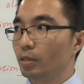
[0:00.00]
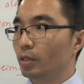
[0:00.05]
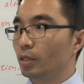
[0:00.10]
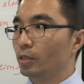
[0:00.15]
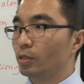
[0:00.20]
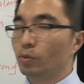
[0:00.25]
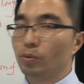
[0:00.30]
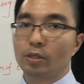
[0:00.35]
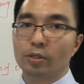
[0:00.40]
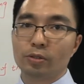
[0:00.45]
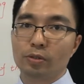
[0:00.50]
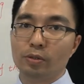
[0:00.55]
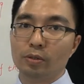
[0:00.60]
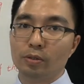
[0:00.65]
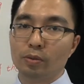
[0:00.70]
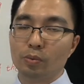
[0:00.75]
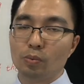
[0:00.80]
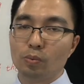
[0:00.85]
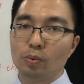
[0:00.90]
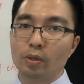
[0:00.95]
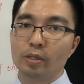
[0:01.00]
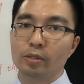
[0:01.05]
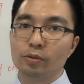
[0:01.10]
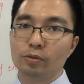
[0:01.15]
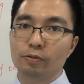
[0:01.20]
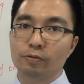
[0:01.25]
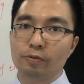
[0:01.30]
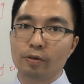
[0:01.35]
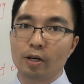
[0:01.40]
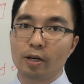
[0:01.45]
this question 1 to
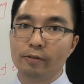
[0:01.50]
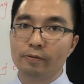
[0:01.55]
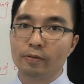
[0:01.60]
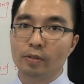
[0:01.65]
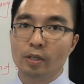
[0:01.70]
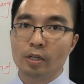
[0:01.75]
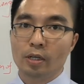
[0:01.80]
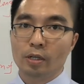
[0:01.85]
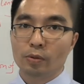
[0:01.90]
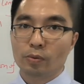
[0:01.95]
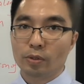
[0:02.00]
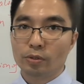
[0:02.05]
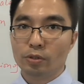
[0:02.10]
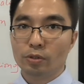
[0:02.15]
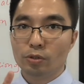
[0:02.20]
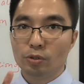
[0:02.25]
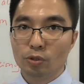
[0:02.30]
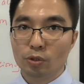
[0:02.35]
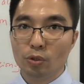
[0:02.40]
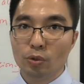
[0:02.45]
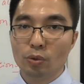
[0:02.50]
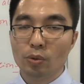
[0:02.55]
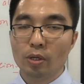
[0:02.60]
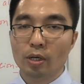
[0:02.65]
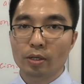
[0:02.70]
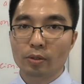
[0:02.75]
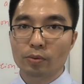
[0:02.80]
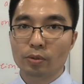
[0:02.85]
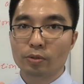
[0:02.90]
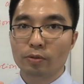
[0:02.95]
5, question 2
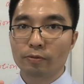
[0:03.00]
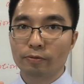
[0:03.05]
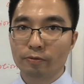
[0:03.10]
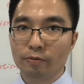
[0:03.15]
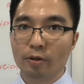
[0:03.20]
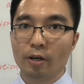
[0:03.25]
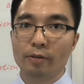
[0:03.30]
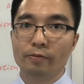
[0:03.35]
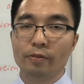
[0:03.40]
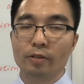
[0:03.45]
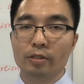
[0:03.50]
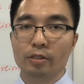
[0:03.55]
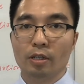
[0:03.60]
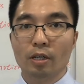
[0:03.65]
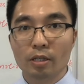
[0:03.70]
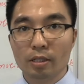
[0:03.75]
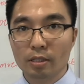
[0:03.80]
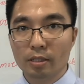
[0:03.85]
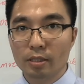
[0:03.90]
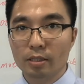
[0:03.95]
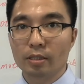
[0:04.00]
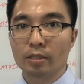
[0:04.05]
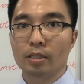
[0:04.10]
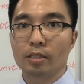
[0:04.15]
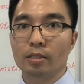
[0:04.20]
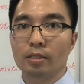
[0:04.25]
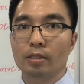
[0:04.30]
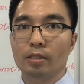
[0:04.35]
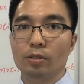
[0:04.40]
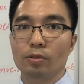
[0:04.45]
and question 5 not in
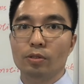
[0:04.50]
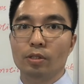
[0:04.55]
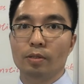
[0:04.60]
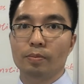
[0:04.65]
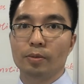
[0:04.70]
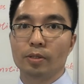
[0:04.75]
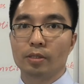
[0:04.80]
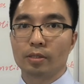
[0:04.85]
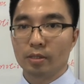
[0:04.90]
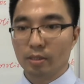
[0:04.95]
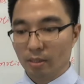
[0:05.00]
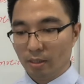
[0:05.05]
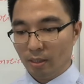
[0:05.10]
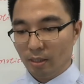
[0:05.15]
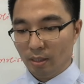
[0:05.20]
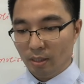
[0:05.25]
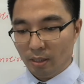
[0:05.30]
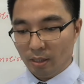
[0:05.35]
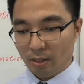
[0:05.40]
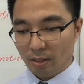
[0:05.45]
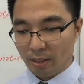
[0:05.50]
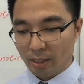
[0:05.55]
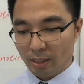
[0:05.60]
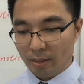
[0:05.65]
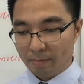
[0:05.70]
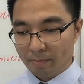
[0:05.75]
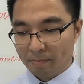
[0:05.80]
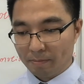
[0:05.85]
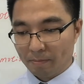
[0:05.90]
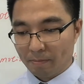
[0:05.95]
the new syllabus. Okay?
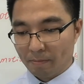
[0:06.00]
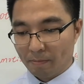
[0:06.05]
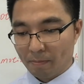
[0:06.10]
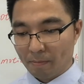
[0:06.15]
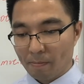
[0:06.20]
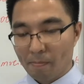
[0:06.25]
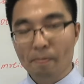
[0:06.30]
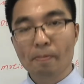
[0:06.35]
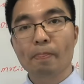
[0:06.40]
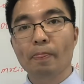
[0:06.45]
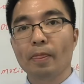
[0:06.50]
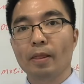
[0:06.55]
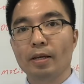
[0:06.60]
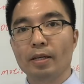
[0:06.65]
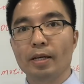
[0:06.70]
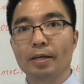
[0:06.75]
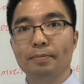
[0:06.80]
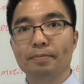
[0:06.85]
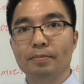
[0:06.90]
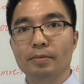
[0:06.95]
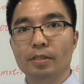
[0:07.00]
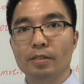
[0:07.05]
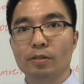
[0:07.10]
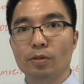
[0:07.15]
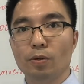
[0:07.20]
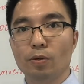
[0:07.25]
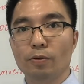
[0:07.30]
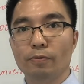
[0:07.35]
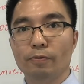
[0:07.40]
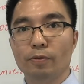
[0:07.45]
Yeah, that's
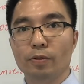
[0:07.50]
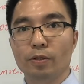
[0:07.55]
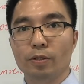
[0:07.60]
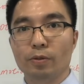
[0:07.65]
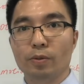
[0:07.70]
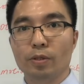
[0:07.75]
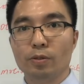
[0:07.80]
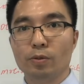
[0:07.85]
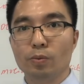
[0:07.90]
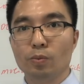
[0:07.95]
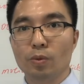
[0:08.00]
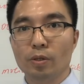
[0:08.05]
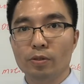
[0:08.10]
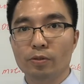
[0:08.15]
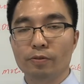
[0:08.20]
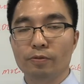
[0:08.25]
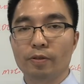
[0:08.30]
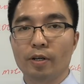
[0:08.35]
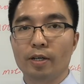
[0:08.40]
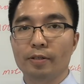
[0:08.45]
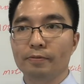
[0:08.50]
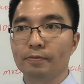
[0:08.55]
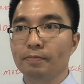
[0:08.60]
all for the question 1 to 5.